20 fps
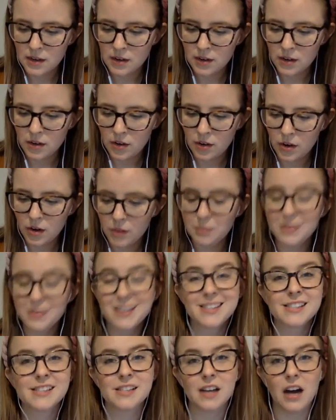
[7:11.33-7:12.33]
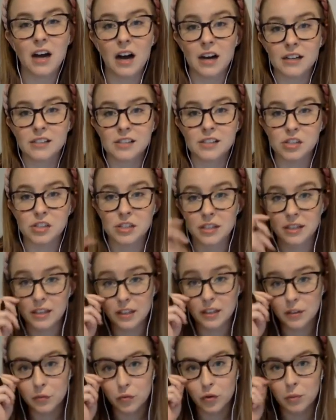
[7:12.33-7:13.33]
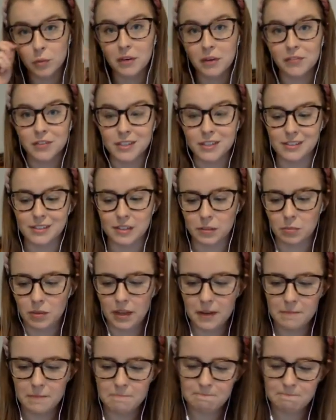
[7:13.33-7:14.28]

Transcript: harmless oxygen in the form of a doublet.